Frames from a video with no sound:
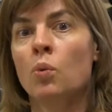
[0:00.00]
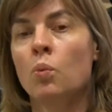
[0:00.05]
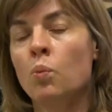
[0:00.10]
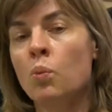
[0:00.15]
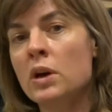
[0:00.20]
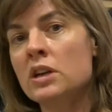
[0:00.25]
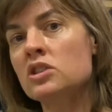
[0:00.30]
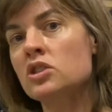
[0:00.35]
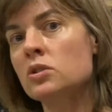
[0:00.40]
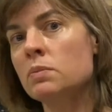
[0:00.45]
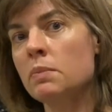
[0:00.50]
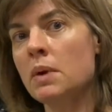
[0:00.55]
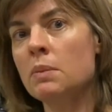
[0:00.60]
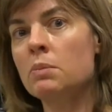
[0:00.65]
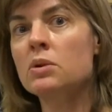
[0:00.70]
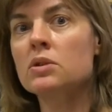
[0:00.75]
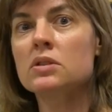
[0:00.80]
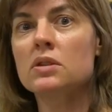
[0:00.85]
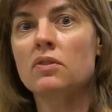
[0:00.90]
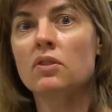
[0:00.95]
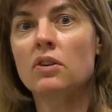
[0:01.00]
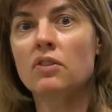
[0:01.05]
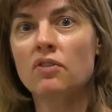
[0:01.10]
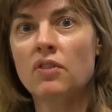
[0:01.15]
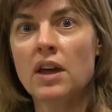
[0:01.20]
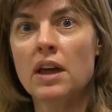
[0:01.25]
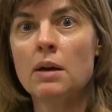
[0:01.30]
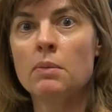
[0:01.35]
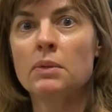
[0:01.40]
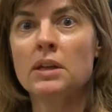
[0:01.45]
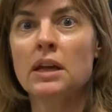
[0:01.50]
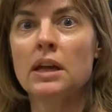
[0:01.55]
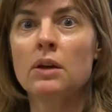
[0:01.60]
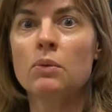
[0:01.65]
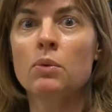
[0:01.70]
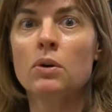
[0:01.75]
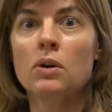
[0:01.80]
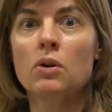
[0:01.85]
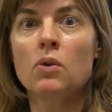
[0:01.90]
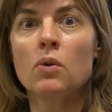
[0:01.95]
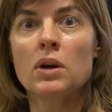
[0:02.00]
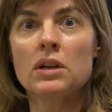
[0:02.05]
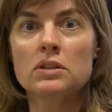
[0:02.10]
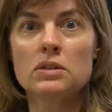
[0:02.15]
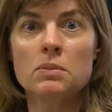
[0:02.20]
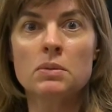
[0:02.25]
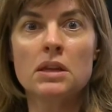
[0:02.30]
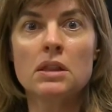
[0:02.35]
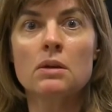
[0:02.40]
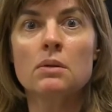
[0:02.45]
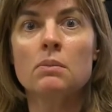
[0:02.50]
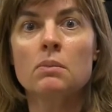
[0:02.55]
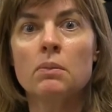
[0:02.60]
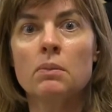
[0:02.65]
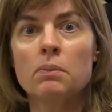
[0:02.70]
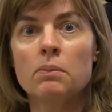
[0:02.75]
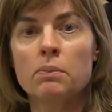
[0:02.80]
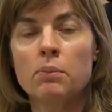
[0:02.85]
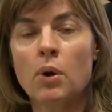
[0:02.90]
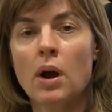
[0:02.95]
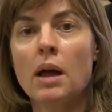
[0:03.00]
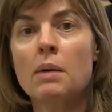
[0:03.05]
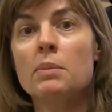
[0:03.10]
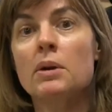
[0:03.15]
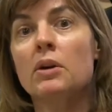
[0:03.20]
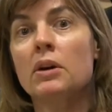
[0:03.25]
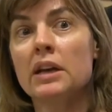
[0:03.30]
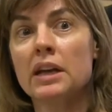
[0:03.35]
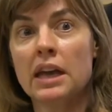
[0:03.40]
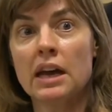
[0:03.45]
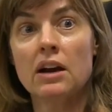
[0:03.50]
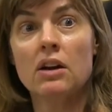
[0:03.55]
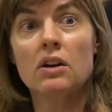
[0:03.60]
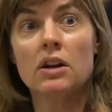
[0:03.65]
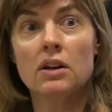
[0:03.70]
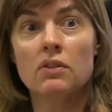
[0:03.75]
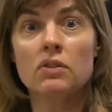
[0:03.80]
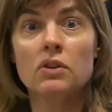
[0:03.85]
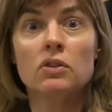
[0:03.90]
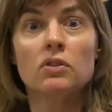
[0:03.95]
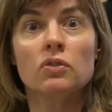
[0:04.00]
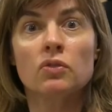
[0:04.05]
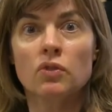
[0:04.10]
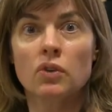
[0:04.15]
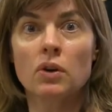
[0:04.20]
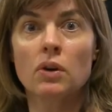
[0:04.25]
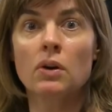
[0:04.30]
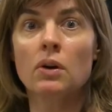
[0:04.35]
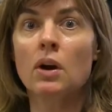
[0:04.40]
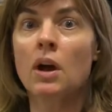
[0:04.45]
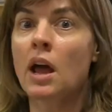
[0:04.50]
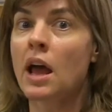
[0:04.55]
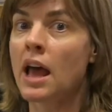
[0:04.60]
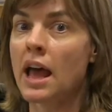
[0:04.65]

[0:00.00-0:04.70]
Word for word: which members of her family were going to be the primary caregivers for